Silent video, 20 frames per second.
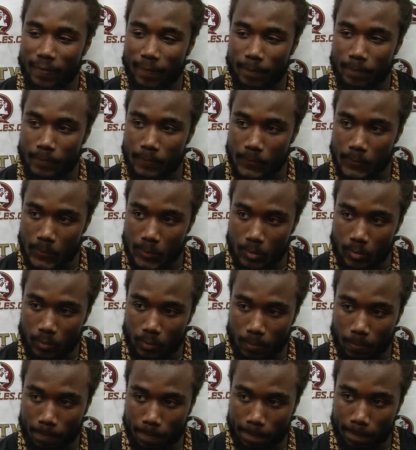what ended up
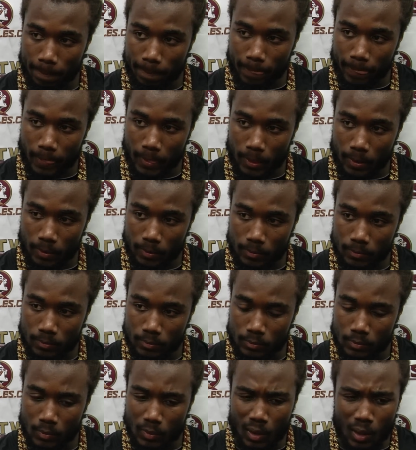being the game-winning
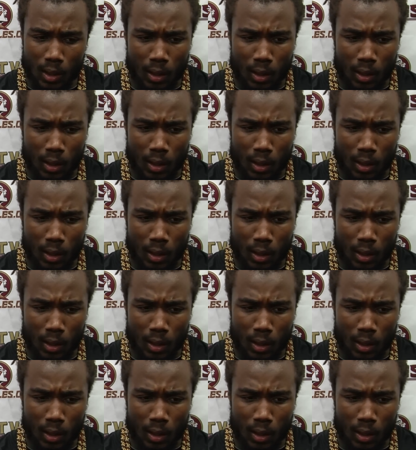touchdown.